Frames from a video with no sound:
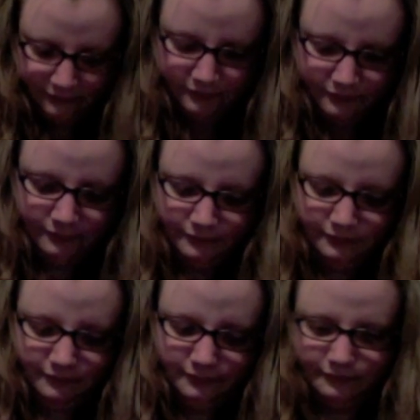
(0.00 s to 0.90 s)

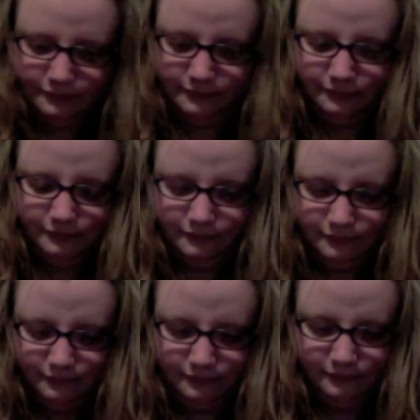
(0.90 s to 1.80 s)

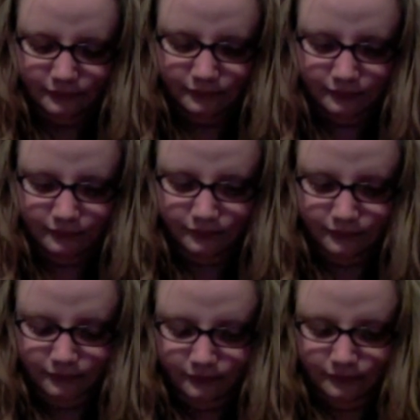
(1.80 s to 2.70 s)

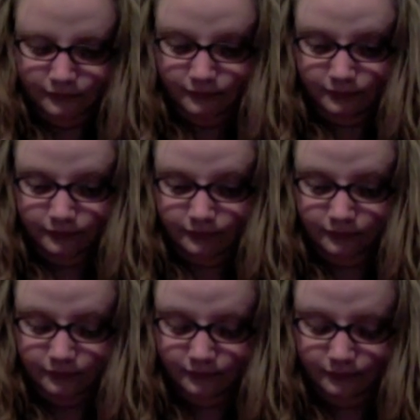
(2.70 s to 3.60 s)

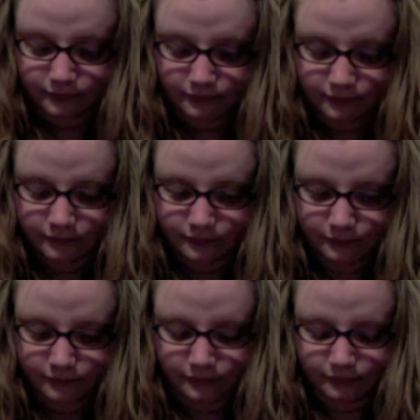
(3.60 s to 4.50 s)

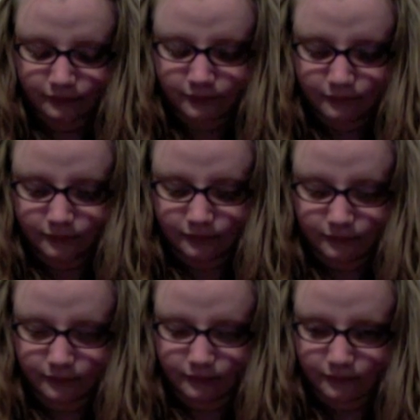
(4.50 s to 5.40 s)

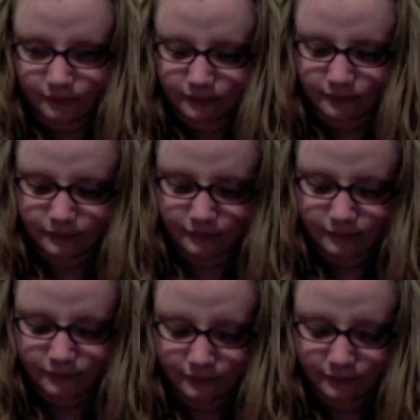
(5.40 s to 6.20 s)
[no speech]